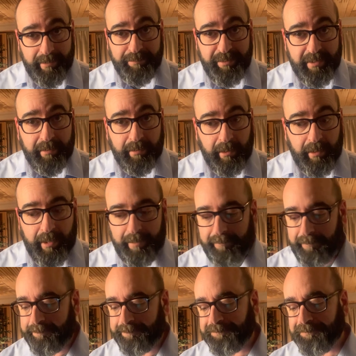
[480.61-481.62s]
I'm still alive.
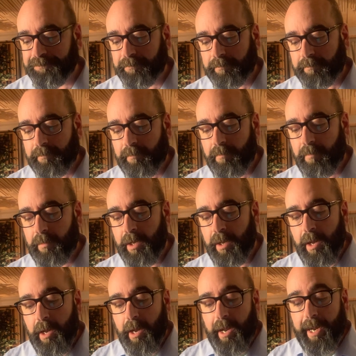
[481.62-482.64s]

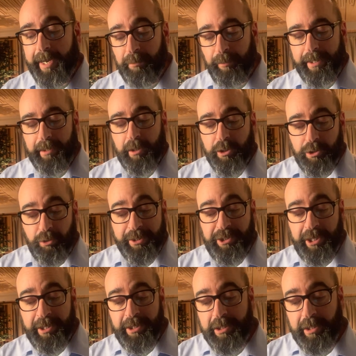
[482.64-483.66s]
Anyway, so I
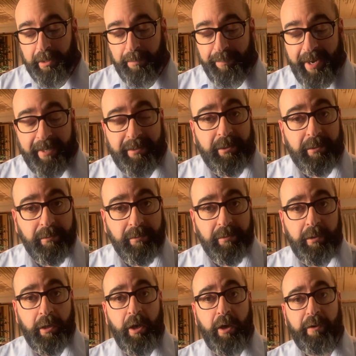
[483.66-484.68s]
changed the
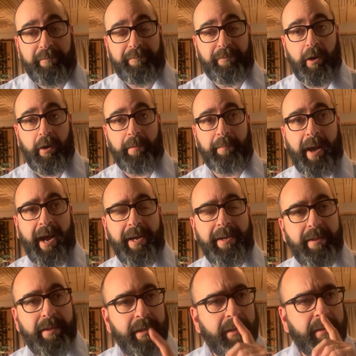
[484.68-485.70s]
capacitors from, I
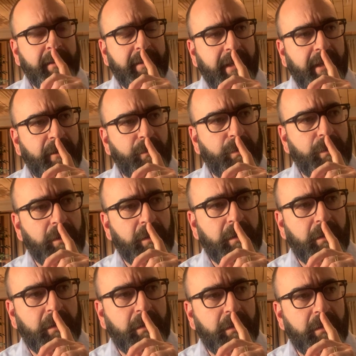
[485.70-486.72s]
think they
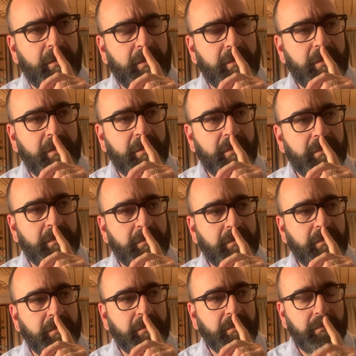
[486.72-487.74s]
were,
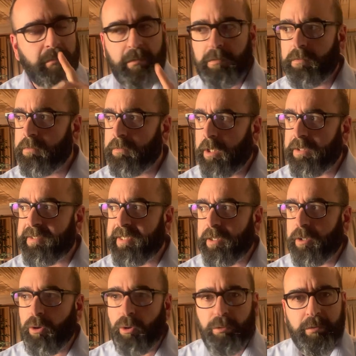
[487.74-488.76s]
I'll say
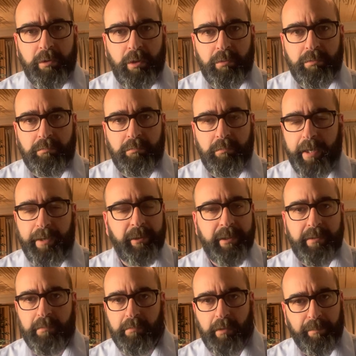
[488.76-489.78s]
gold note.
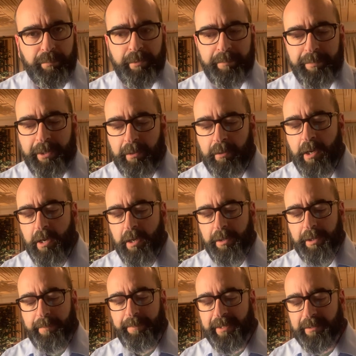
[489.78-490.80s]
Anyways, I'll put them here.
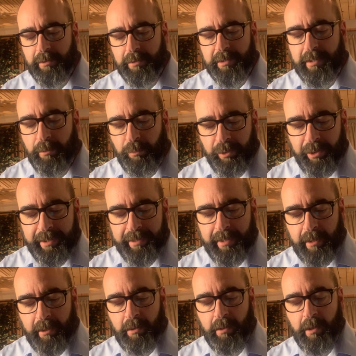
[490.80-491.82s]
The capacitors that were in
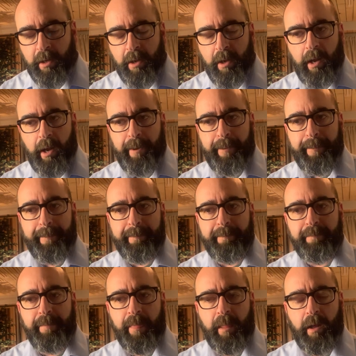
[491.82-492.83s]
there,
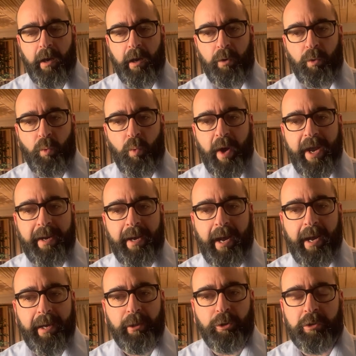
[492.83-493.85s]
um, when
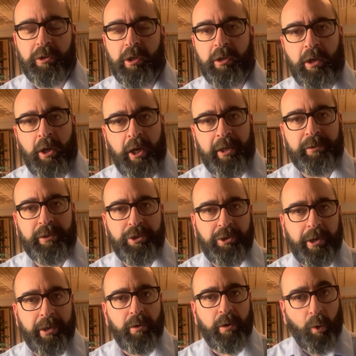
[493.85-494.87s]
I looked online to
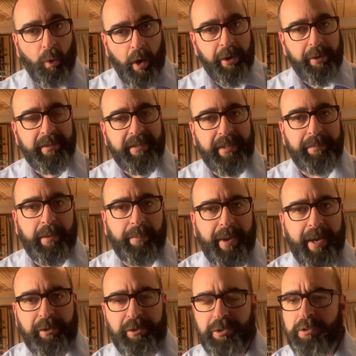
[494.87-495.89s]
try to acquire the same
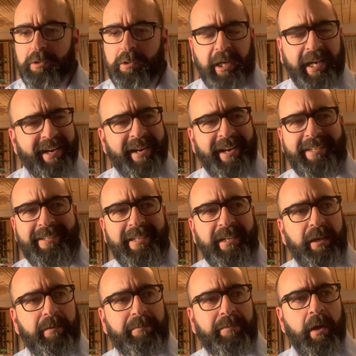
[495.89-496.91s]
capacitors to get an
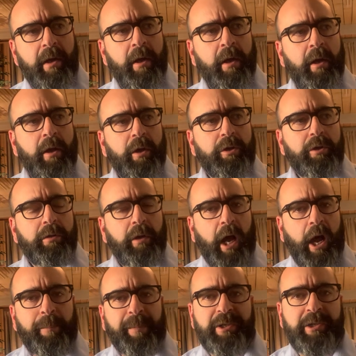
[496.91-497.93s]
idea of
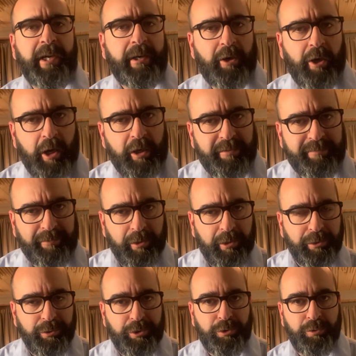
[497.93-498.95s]
how much they cost for a
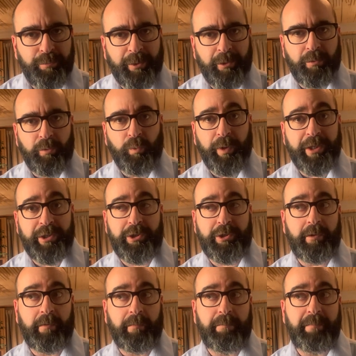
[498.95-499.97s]
consumer,
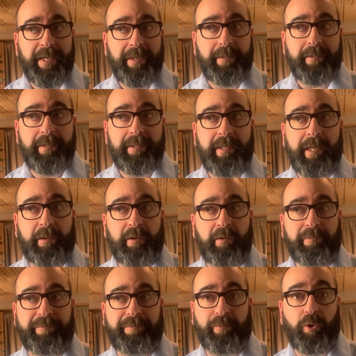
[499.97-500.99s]
which means that
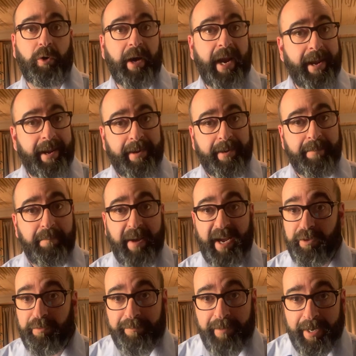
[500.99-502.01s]
for a
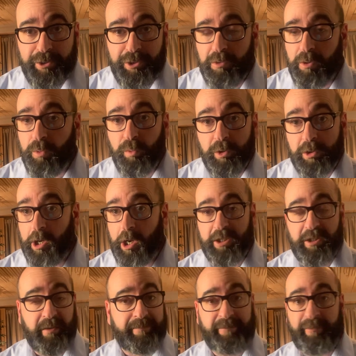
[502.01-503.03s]
manufacturer would
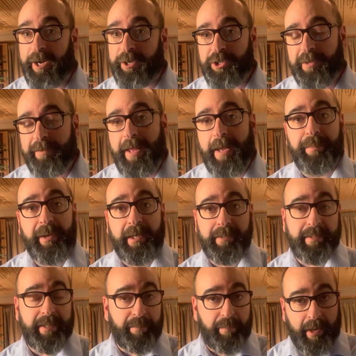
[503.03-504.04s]
cost a fraction of that because
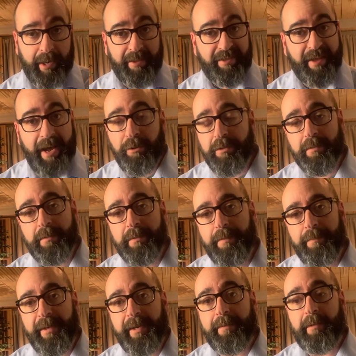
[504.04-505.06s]
they buy thousands of
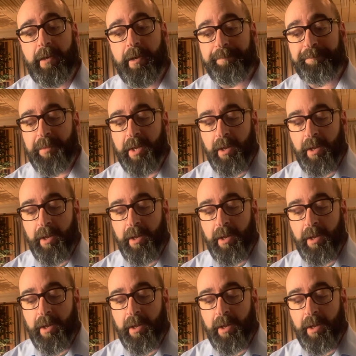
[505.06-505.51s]
them at a time.